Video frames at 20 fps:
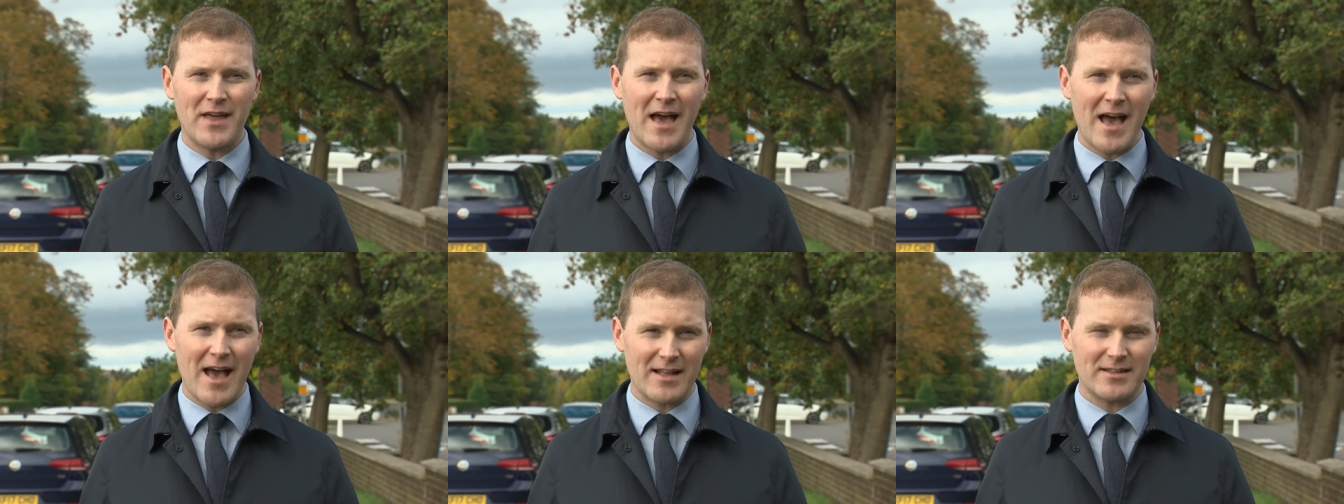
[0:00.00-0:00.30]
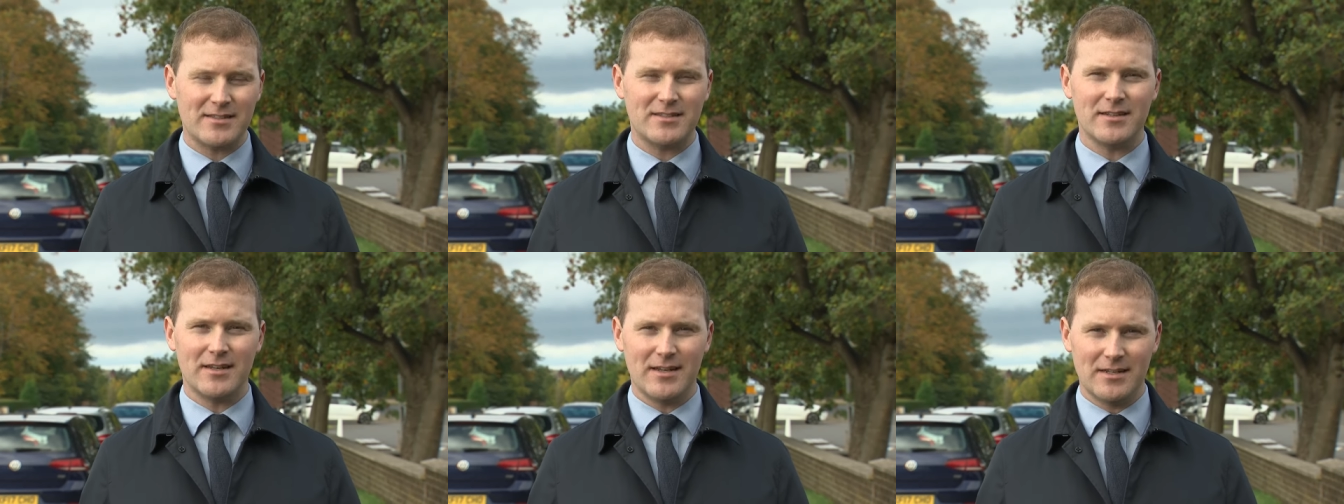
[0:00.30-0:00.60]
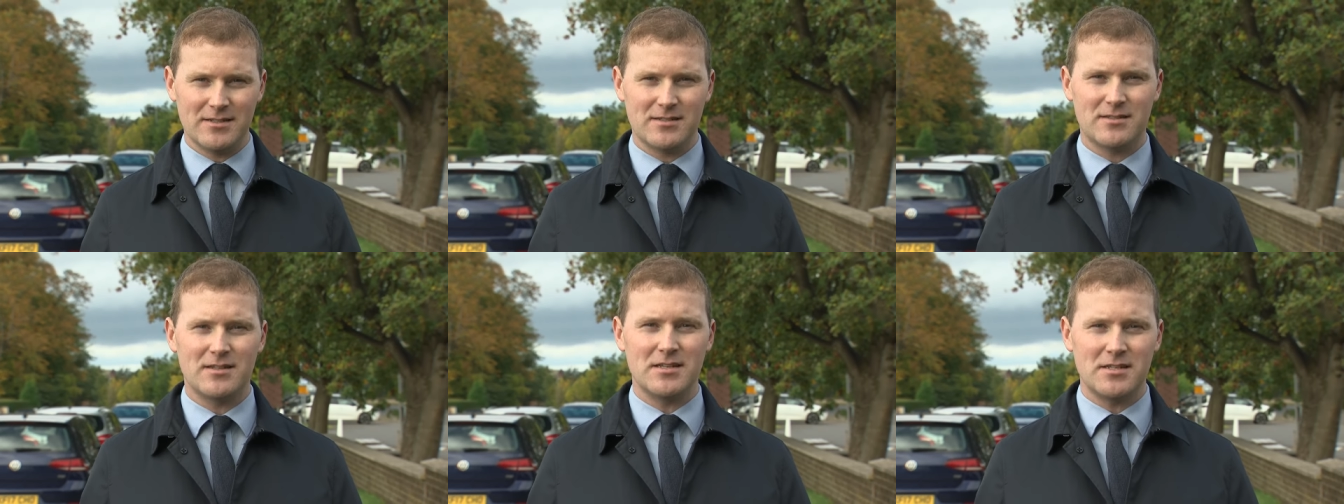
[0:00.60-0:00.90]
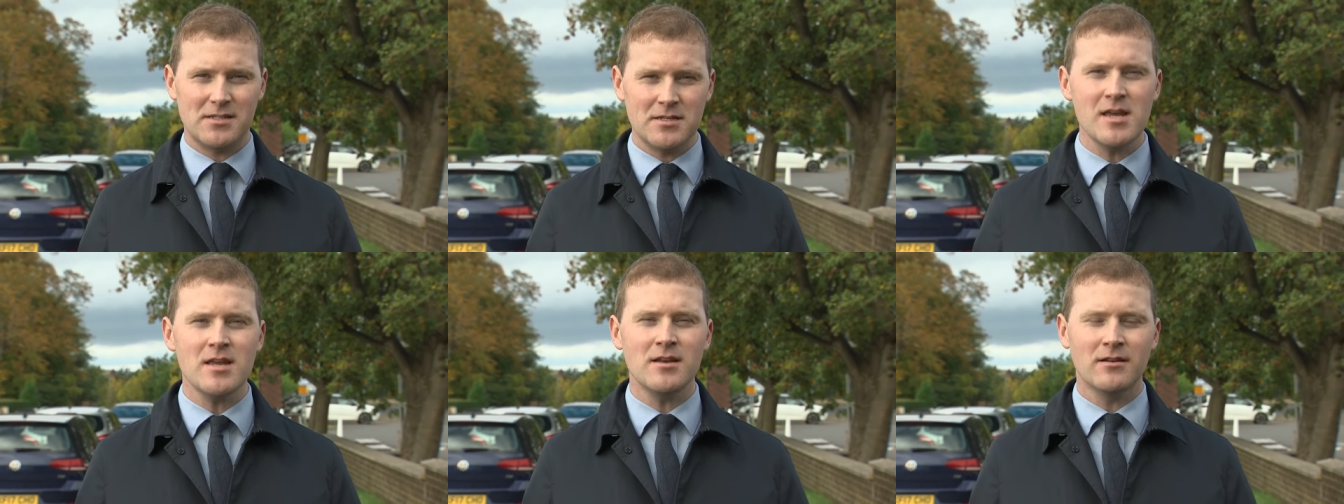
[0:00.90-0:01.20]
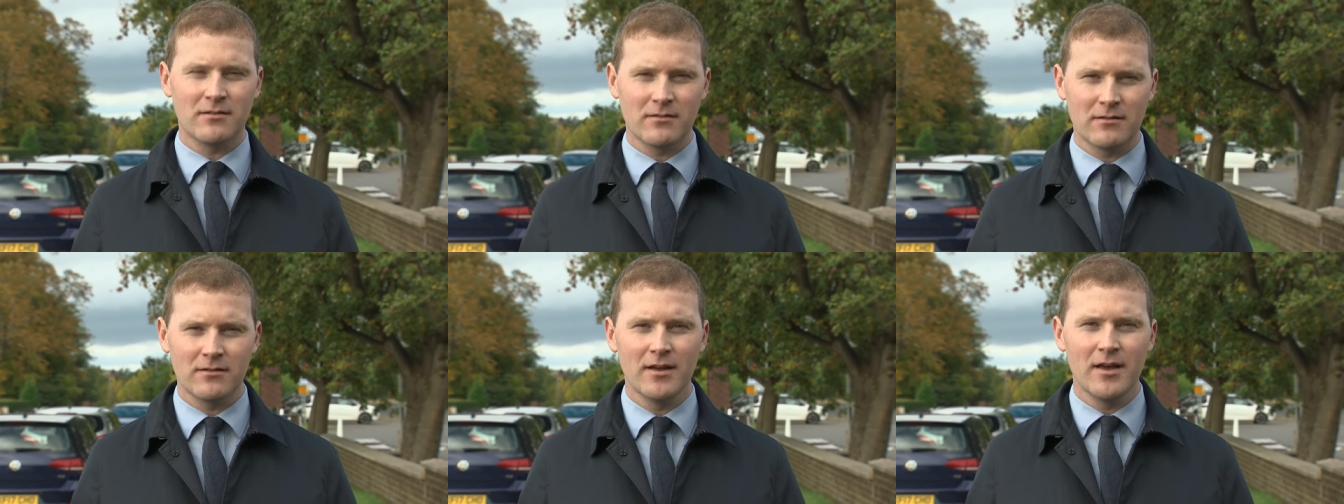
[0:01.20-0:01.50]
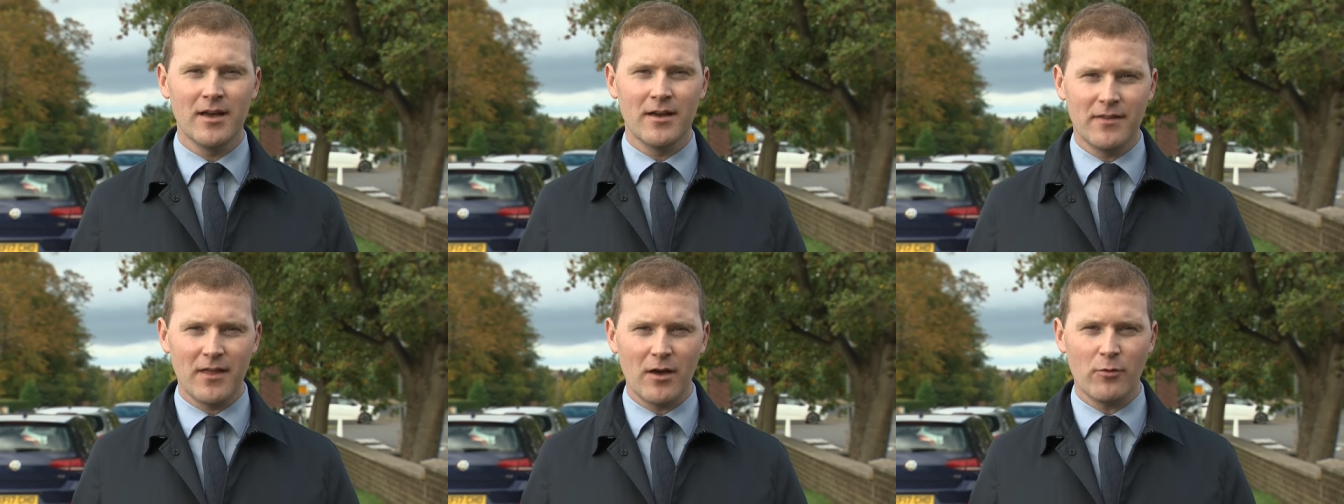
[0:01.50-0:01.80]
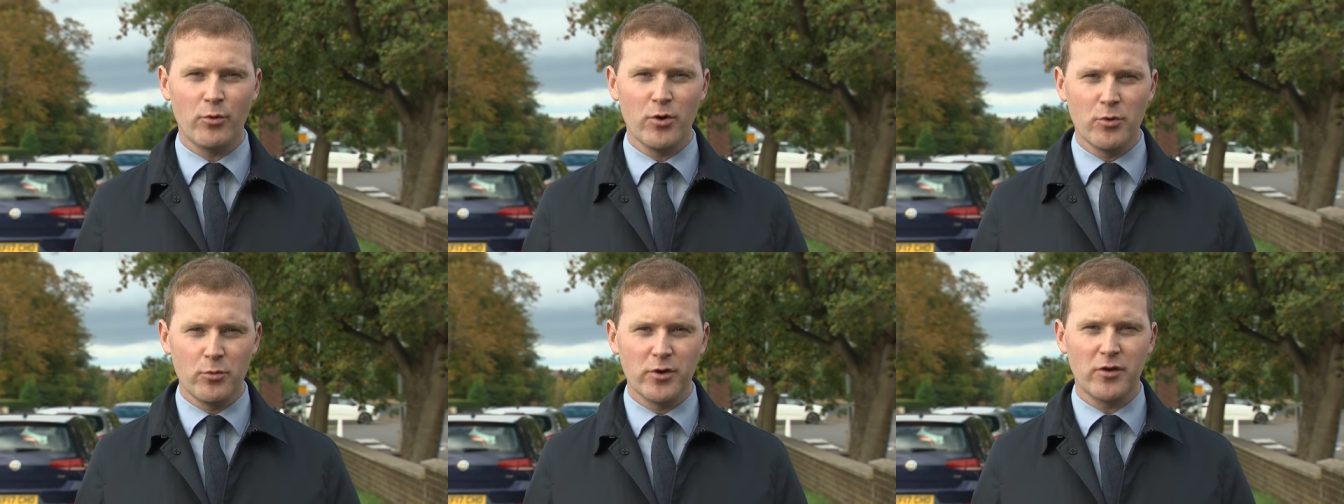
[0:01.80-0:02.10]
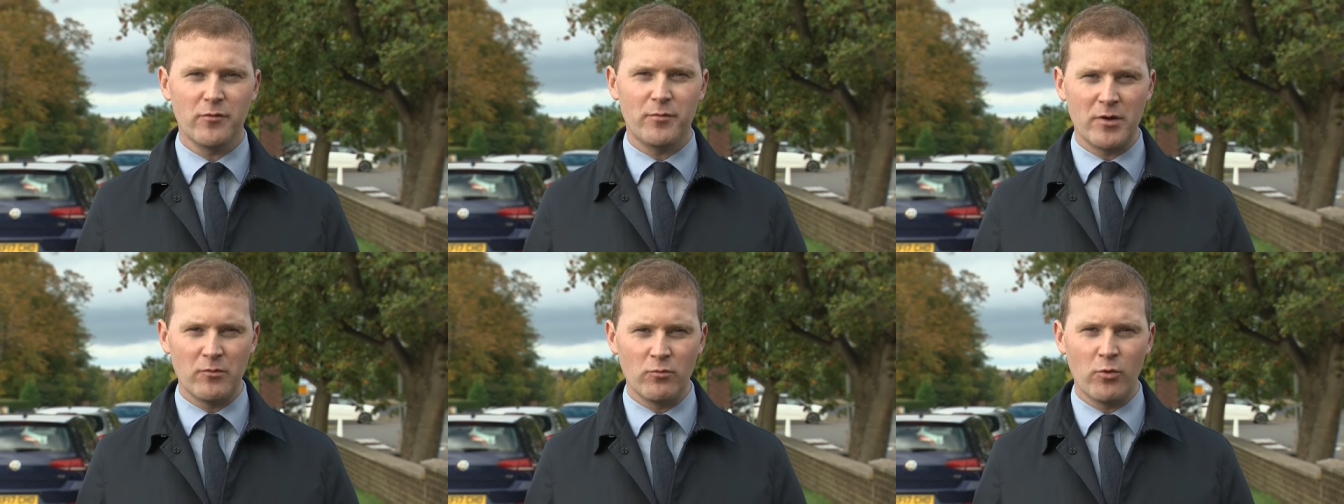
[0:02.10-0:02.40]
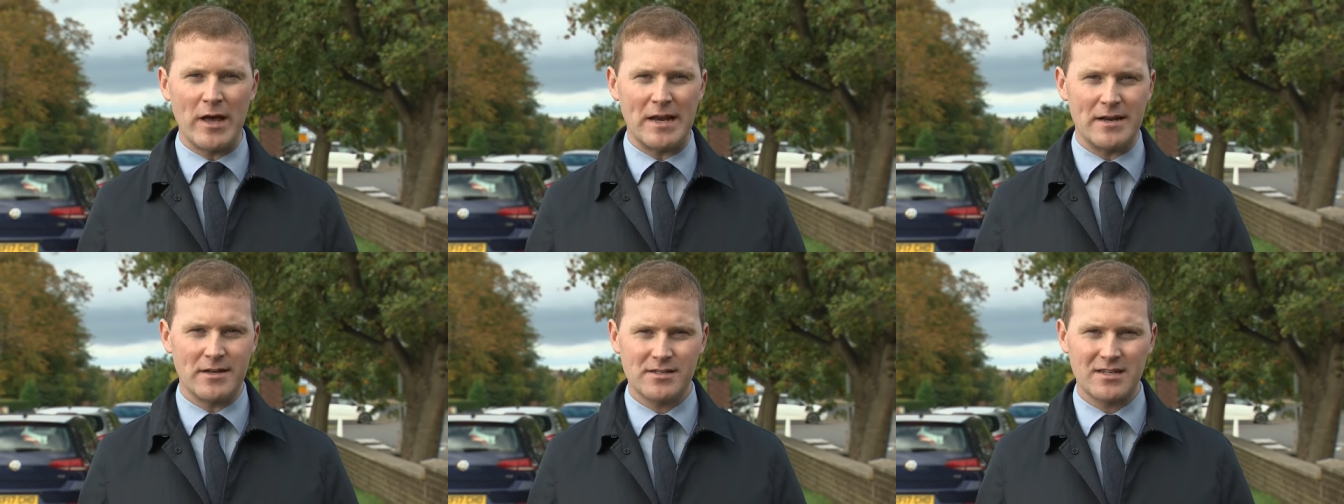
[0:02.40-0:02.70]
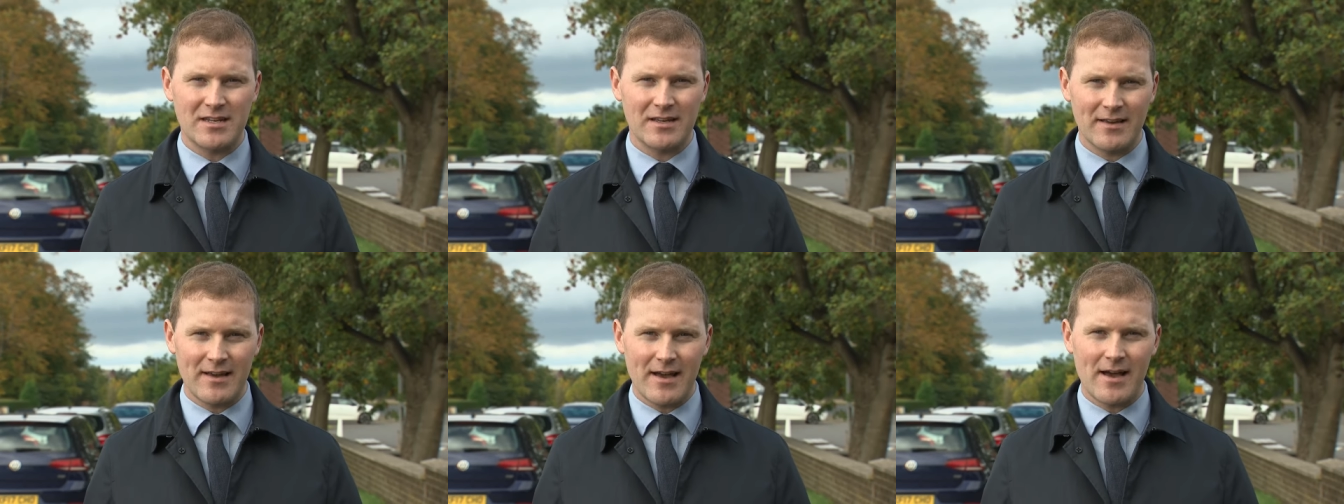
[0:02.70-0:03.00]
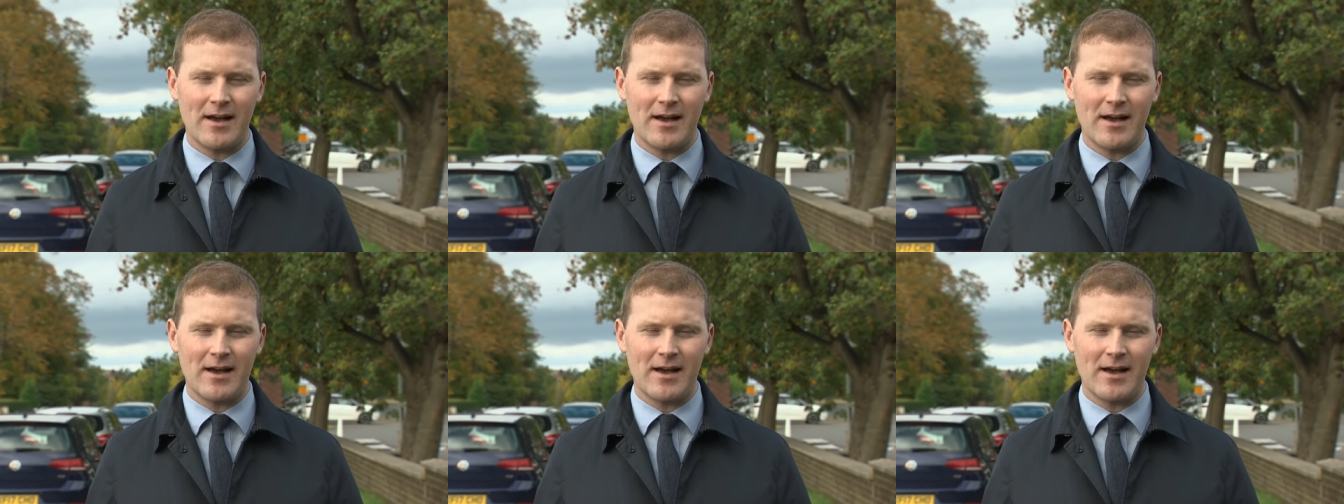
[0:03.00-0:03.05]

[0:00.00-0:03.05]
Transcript: That is the scene that we would have been witnessing